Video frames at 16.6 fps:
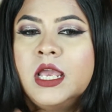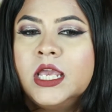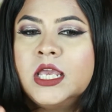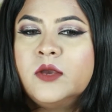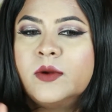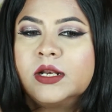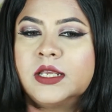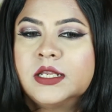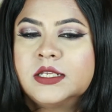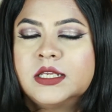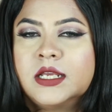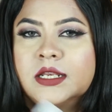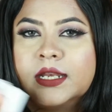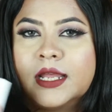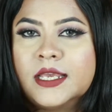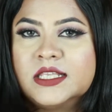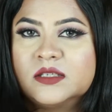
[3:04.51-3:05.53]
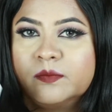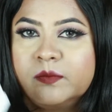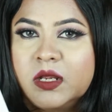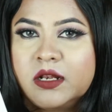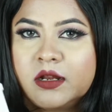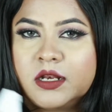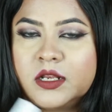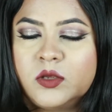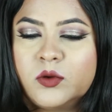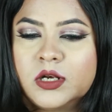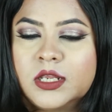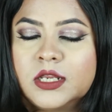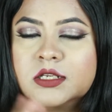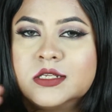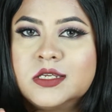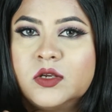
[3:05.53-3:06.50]
You are getting a nice mirror, you are
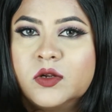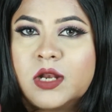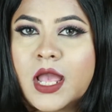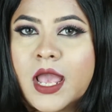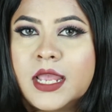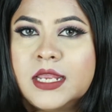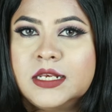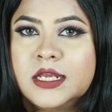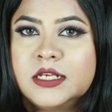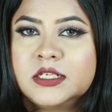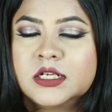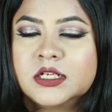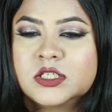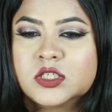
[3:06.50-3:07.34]
getting your highlighter,